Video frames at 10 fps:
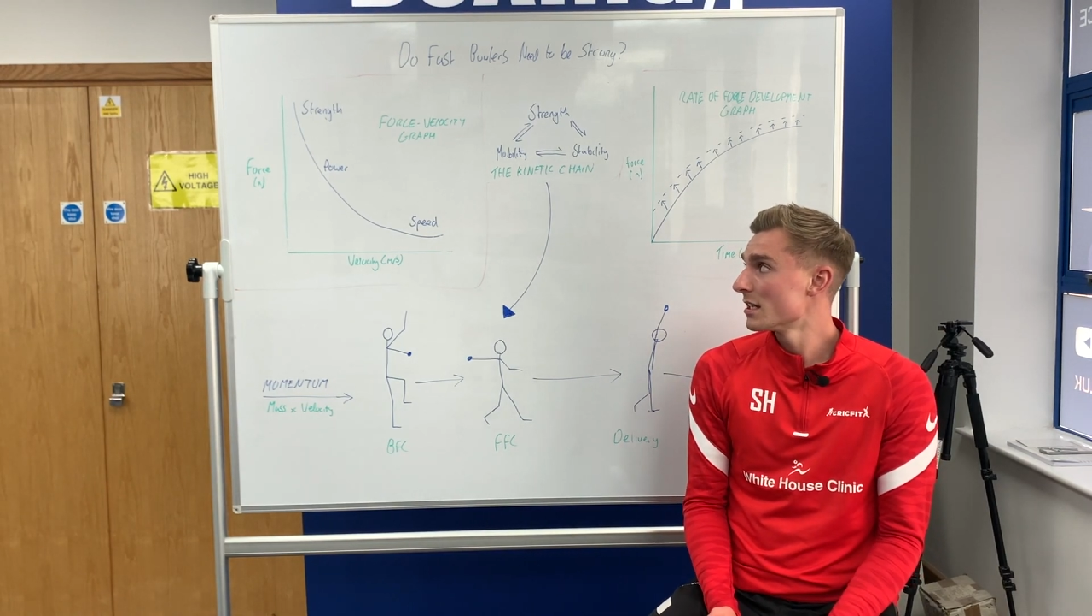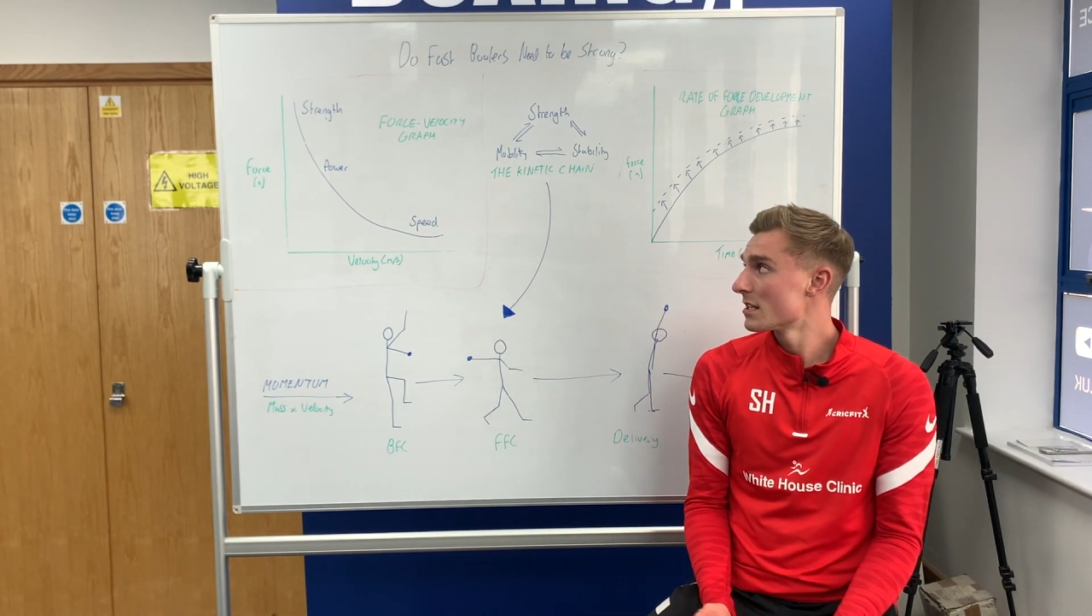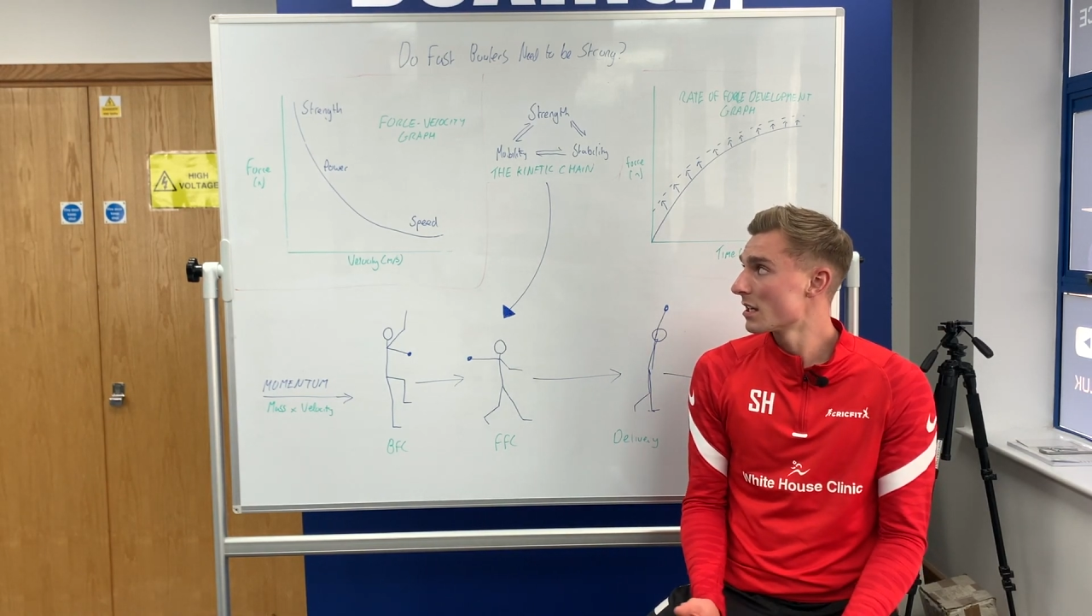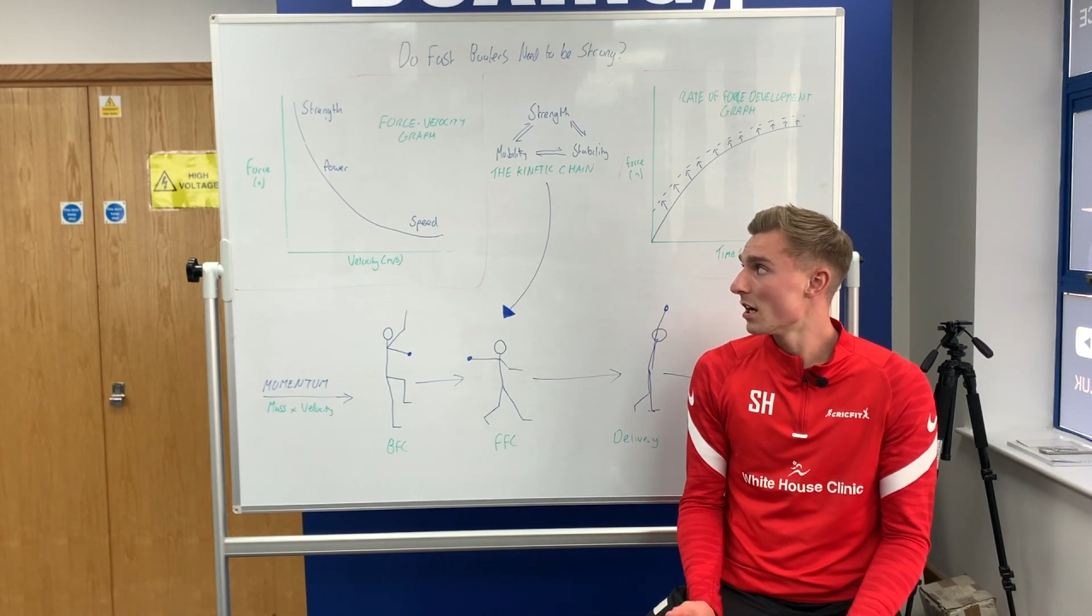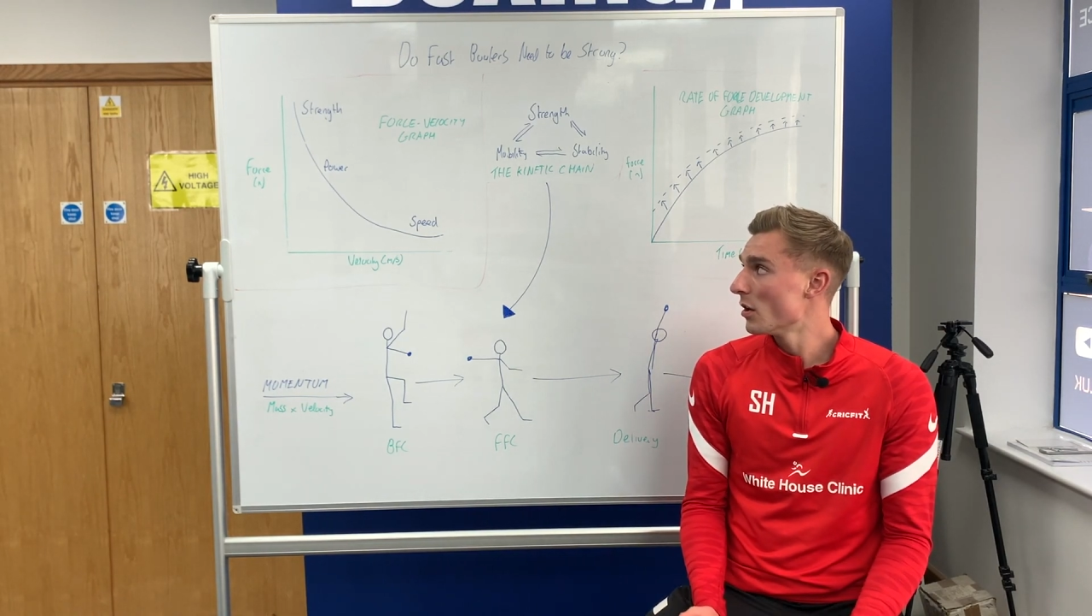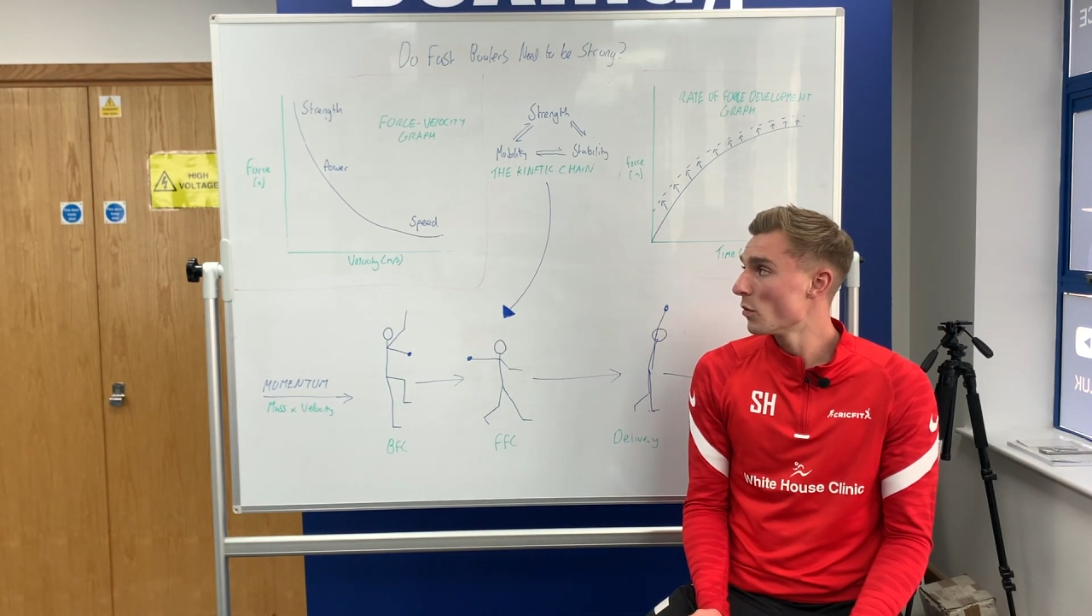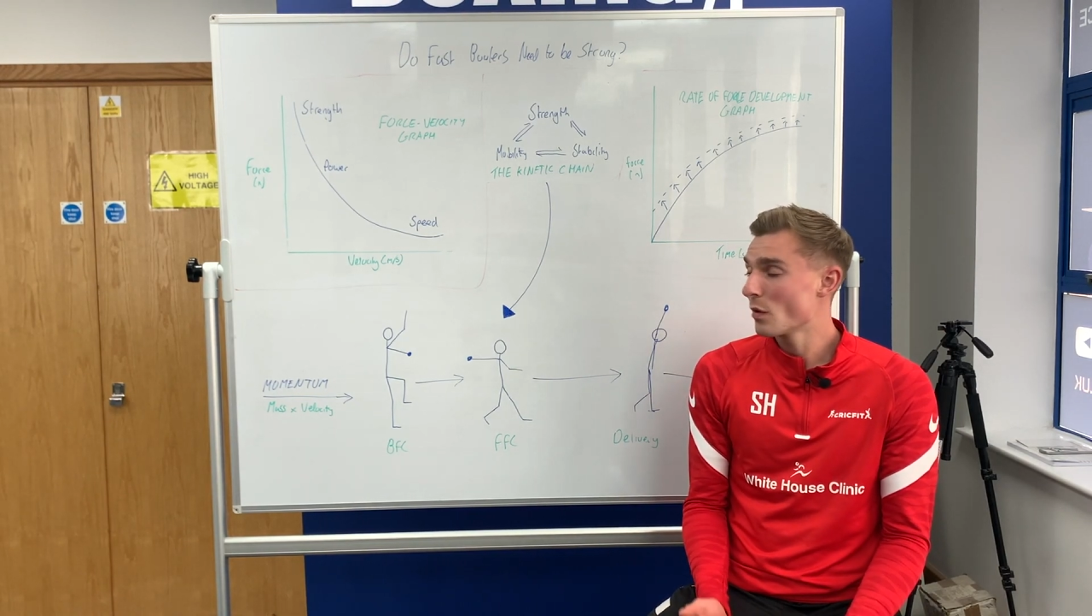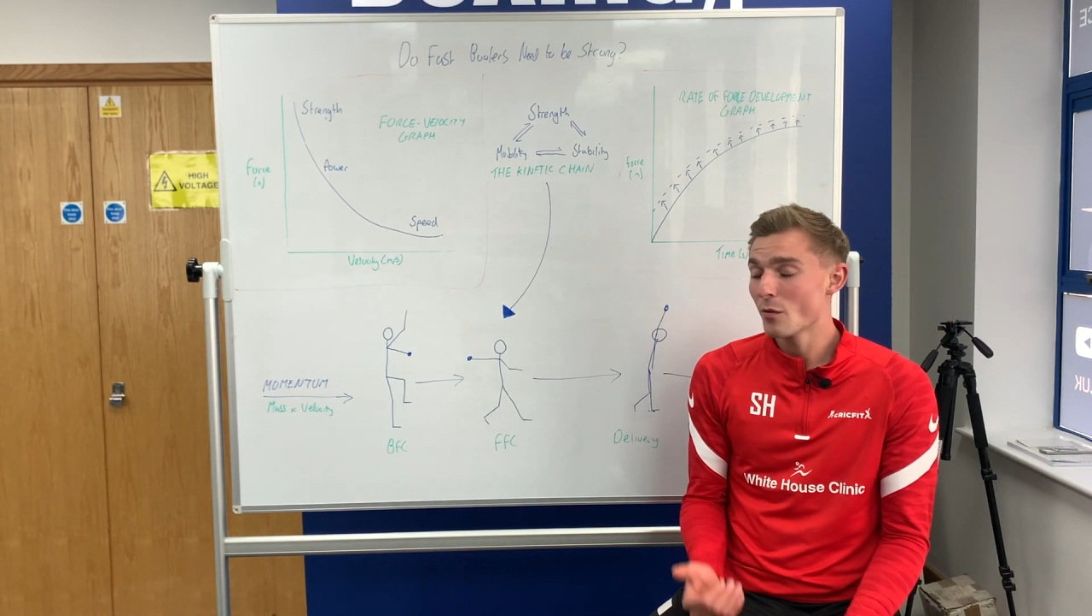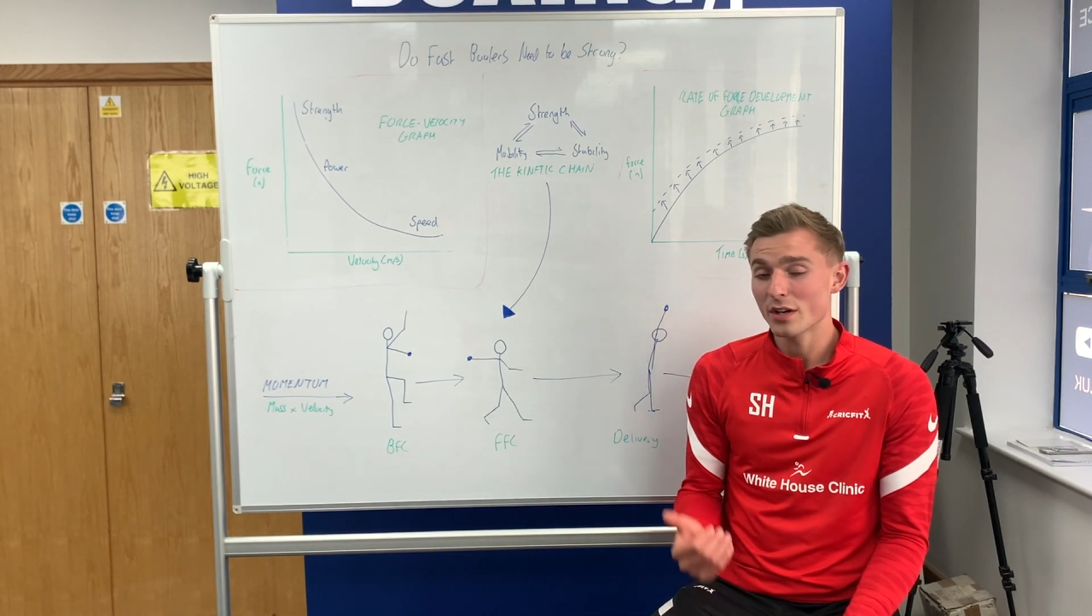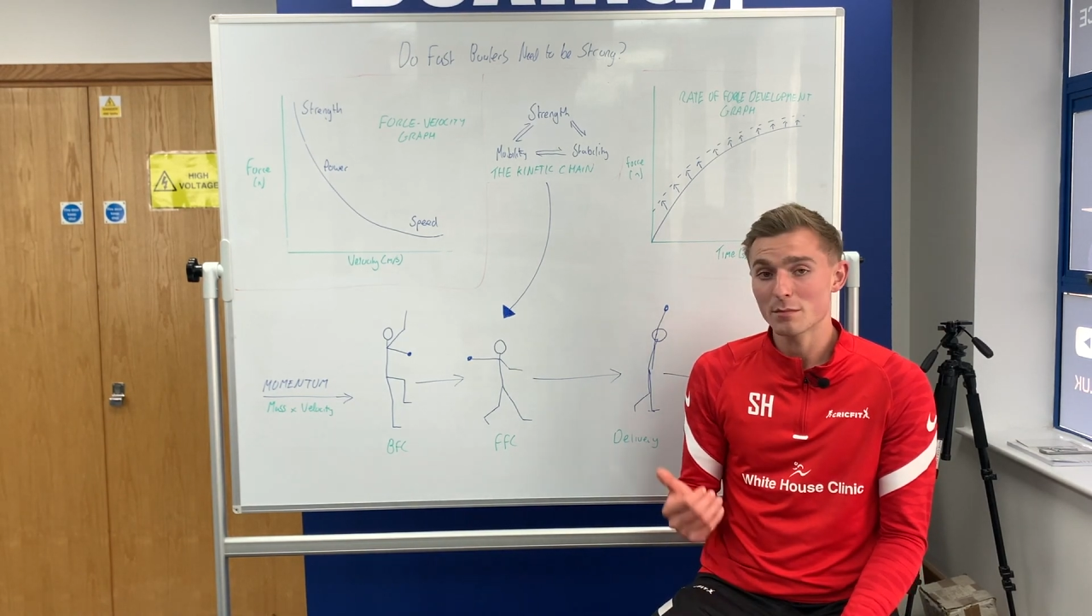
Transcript: So we want